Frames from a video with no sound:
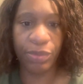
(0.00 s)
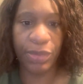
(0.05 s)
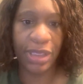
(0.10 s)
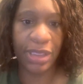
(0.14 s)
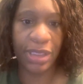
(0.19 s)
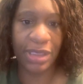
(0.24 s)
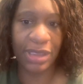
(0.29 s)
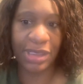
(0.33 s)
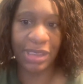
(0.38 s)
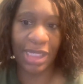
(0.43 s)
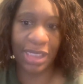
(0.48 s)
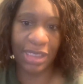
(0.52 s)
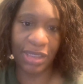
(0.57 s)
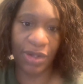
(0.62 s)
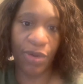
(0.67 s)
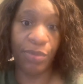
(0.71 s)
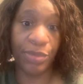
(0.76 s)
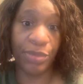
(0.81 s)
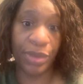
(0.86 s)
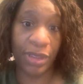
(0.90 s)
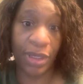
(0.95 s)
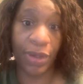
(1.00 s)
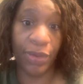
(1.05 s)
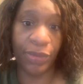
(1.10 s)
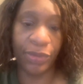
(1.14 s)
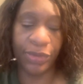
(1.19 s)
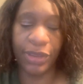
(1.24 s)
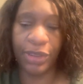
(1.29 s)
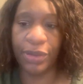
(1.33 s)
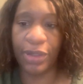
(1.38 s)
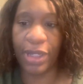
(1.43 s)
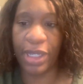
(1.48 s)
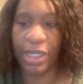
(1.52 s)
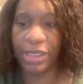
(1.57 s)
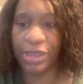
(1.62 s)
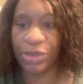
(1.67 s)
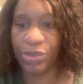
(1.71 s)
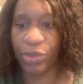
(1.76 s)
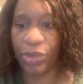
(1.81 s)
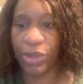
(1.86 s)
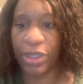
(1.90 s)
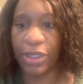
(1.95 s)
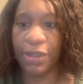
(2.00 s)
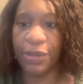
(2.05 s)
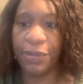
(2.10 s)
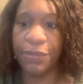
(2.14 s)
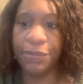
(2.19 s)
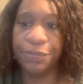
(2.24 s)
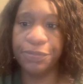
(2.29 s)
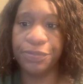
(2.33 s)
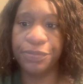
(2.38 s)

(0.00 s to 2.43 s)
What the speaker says: meetings that don't belong there as well.